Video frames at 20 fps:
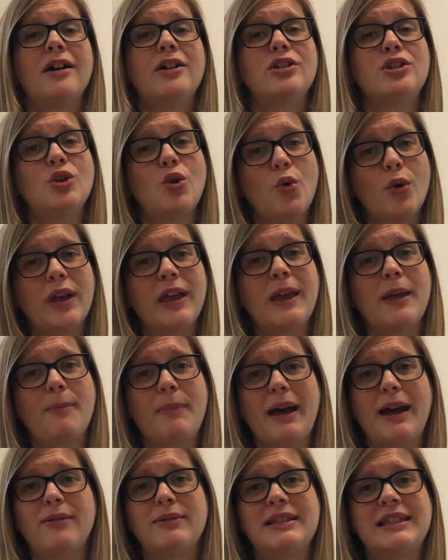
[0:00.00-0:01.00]
talking
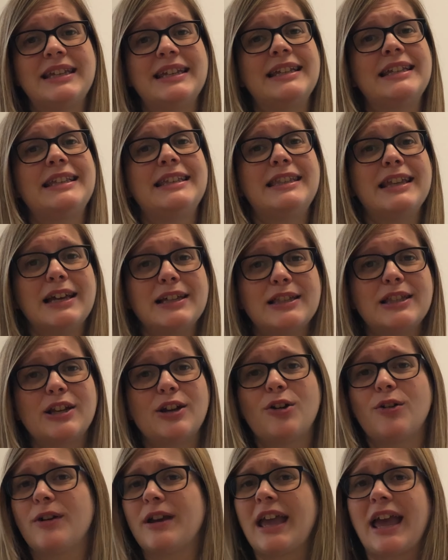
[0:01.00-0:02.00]
about it doesn't
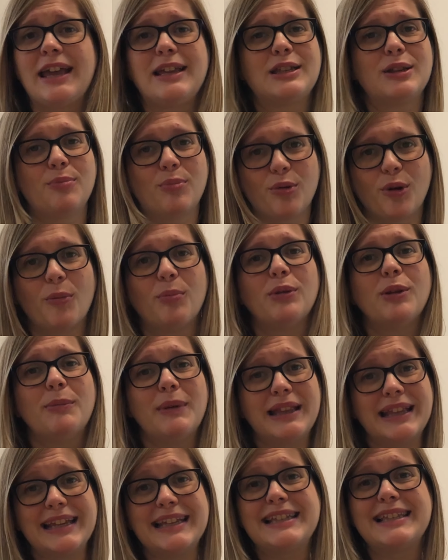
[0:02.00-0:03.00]
create a problem
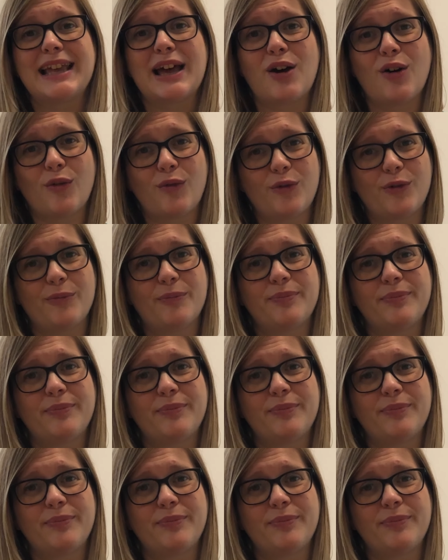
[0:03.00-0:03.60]
in itself.